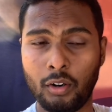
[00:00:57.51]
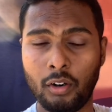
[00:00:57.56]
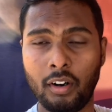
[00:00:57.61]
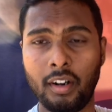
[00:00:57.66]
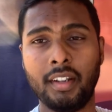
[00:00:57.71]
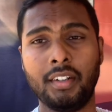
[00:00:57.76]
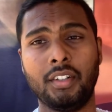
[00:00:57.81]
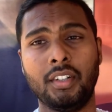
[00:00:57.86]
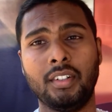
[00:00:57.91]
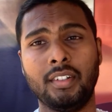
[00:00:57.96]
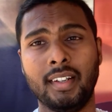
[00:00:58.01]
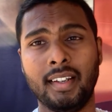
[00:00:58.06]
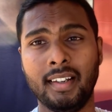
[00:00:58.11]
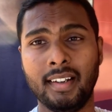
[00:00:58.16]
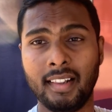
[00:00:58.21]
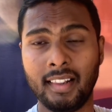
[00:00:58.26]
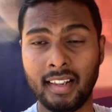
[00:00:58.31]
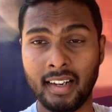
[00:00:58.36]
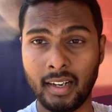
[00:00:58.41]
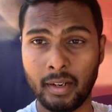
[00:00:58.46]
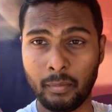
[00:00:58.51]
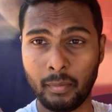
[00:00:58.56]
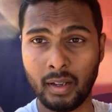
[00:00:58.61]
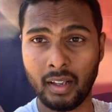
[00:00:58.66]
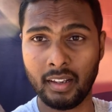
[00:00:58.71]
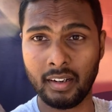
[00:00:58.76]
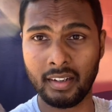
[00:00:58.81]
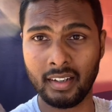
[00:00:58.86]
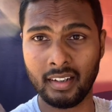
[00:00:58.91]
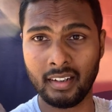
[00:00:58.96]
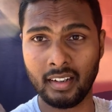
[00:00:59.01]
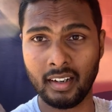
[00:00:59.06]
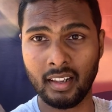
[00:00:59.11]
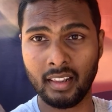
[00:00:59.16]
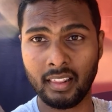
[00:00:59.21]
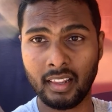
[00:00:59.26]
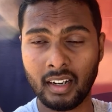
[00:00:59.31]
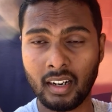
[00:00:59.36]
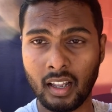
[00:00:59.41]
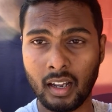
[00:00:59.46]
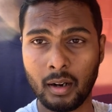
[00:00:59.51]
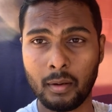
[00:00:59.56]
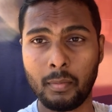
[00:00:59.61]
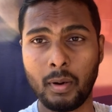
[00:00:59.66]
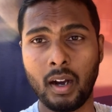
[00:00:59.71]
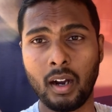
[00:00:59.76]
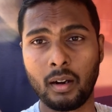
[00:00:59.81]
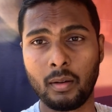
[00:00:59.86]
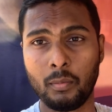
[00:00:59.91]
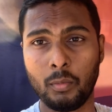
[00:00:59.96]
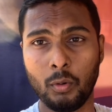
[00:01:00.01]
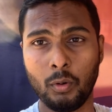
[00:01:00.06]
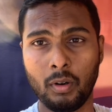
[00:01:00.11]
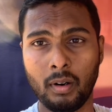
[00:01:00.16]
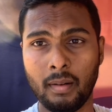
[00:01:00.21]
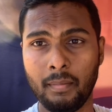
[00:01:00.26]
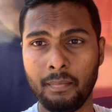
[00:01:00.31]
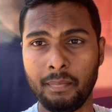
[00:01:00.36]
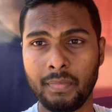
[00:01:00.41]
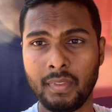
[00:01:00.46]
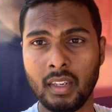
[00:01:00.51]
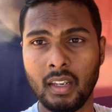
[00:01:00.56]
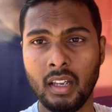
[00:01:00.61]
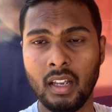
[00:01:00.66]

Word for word: and if you guys want to make a booking you can do that